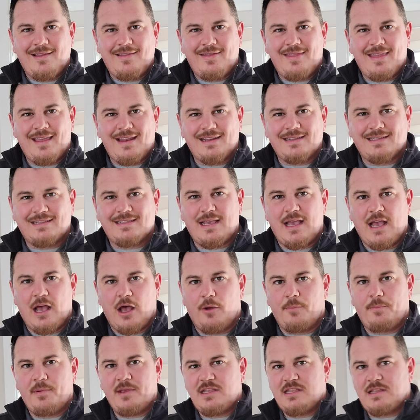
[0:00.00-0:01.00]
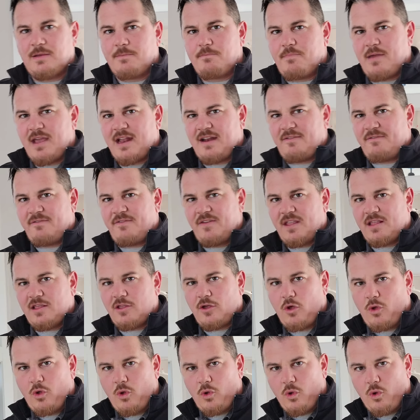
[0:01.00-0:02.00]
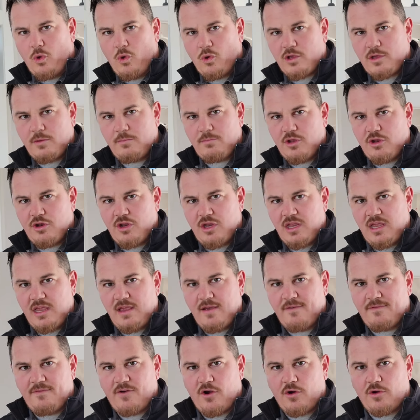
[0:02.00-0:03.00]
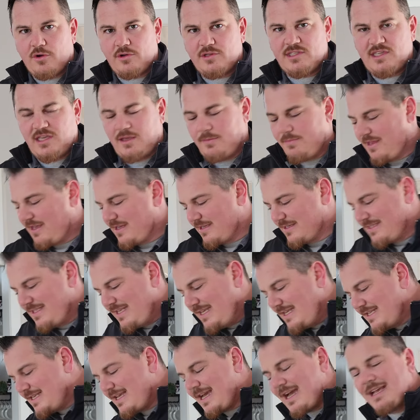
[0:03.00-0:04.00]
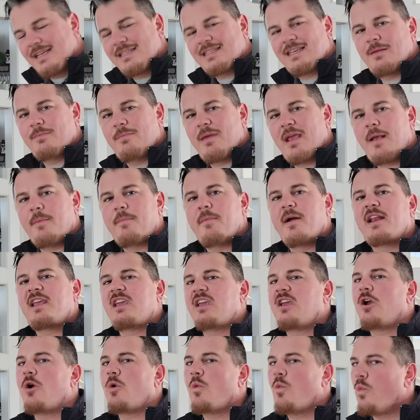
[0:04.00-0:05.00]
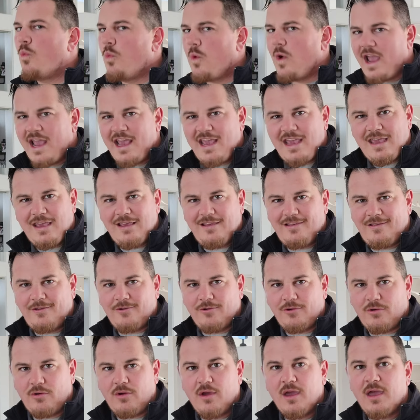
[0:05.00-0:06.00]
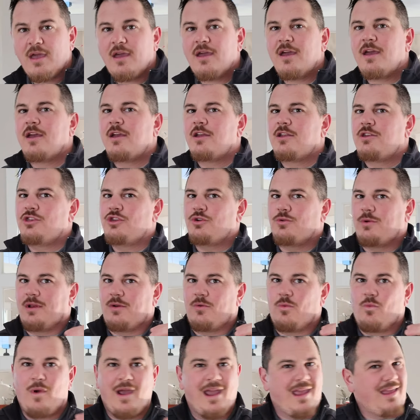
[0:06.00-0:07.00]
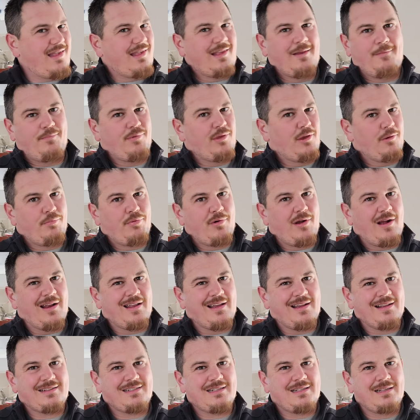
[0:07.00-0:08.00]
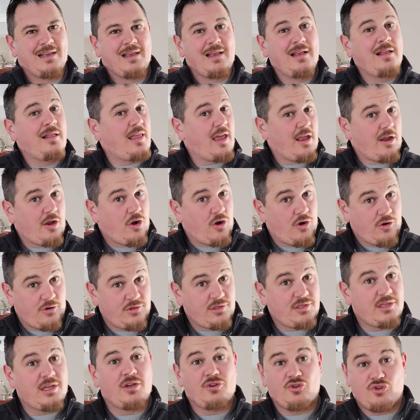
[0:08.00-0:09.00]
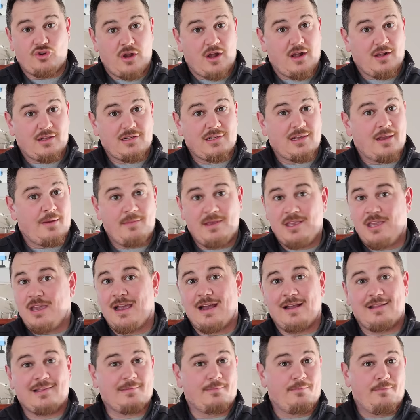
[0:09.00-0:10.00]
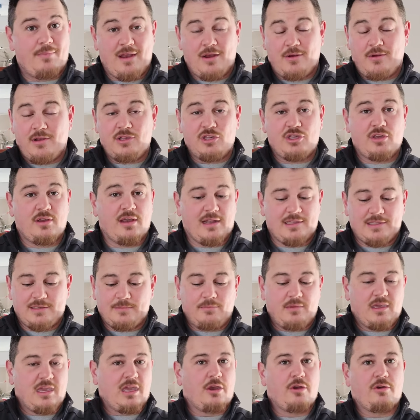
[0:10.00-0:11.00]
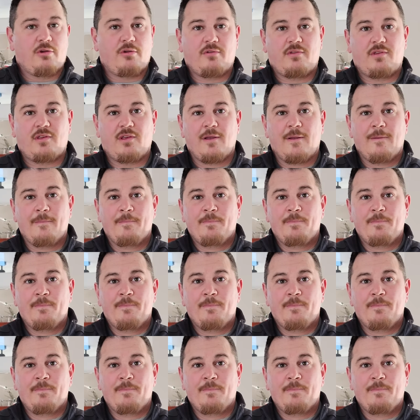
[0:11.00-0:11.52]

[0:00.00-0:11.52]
that is helping to benefit the whole community of RC because these guys can make money way easier doing way simpler products like cars and trucks. I mean, you got some bearings, you got some gears.